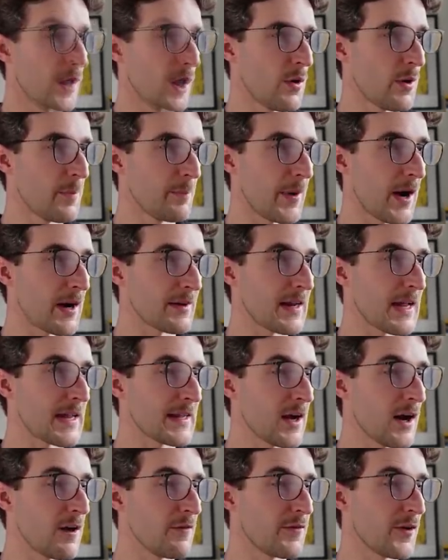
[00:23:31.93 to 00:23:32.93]
Oh, and
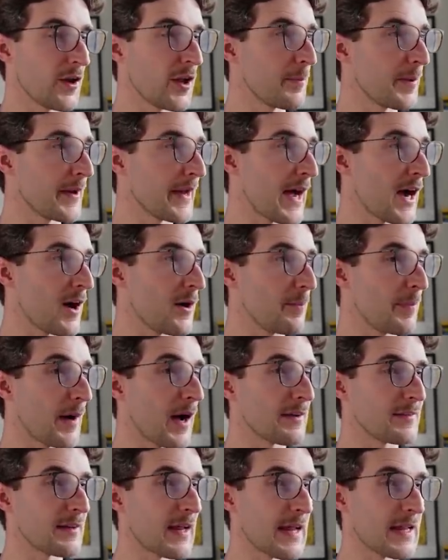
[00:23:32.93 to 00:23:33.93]
Bardet can't follow Bernal.
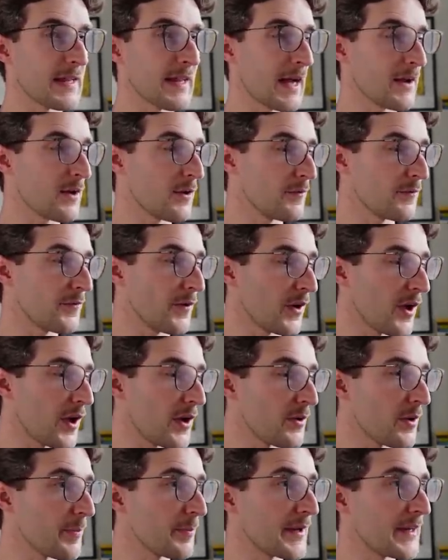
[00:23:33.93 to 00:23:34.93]
Bardet cannot
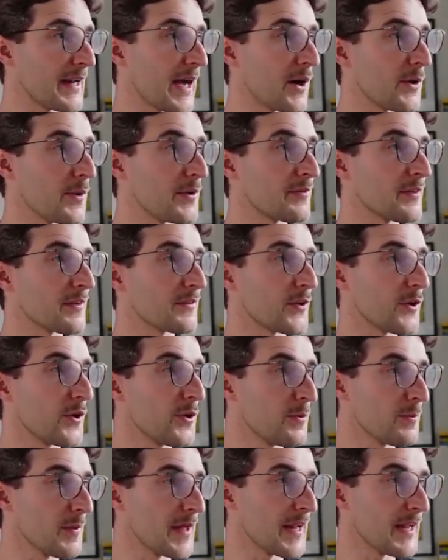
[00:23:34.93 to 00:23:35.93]
follow Bernal, who's at
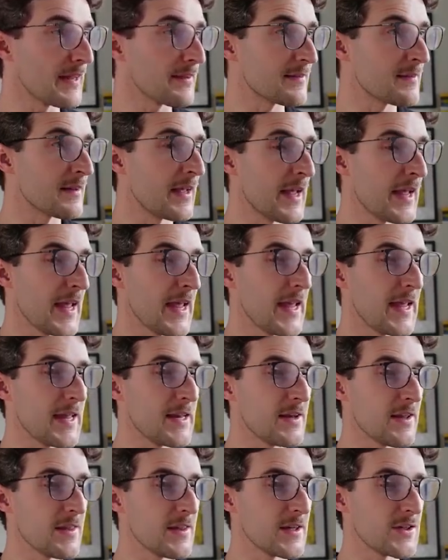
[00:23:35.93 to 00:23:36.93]
2 minutes
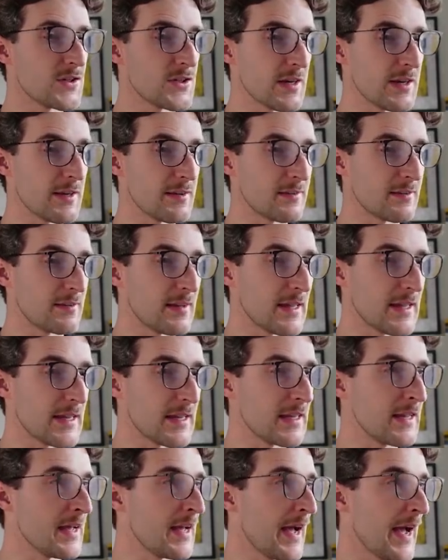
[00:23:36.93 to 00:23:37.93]
in the
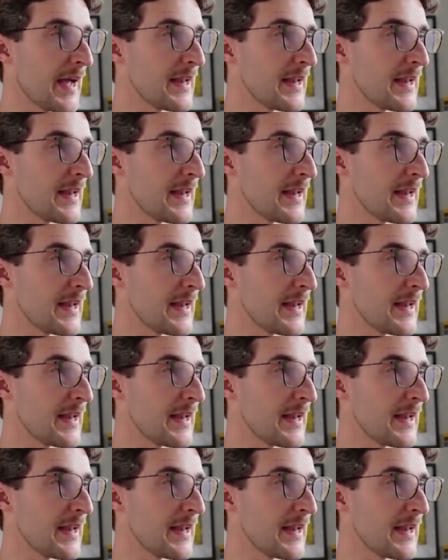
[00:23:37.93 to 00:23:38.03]
GC.